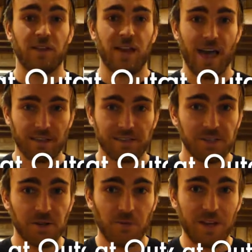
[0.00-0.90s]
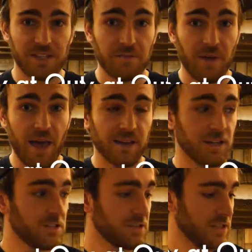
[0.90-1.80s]
Alex here with Weston
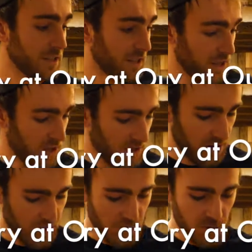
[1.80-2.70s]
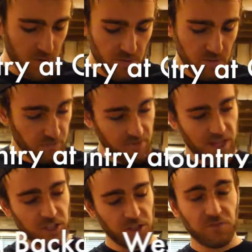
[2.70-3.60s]
Backcountry.
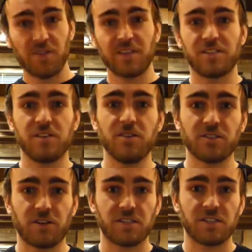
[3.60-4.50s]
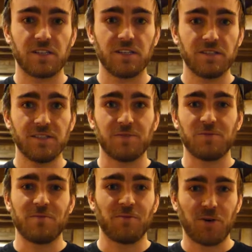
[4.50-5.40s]
New-ish for this year is our skis.
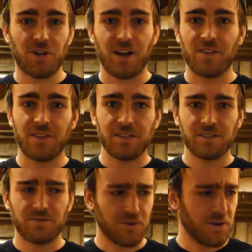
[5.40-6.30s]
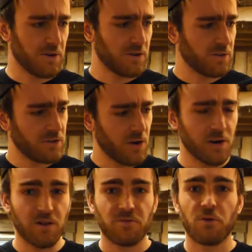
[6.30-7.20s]
We've been working on these for
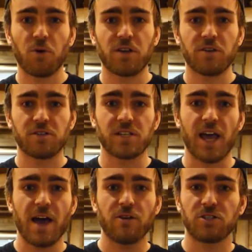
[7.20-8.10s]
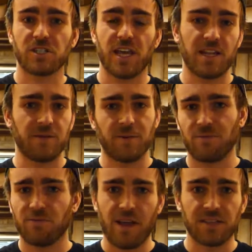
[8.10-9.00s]
going on 4 years now, just getting them on
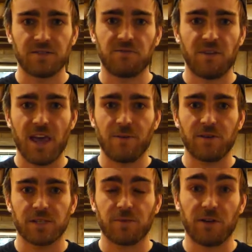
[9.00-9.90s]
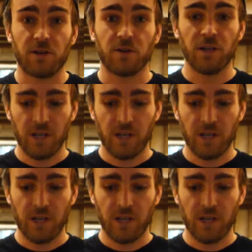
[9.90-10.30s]
friends and family, some of our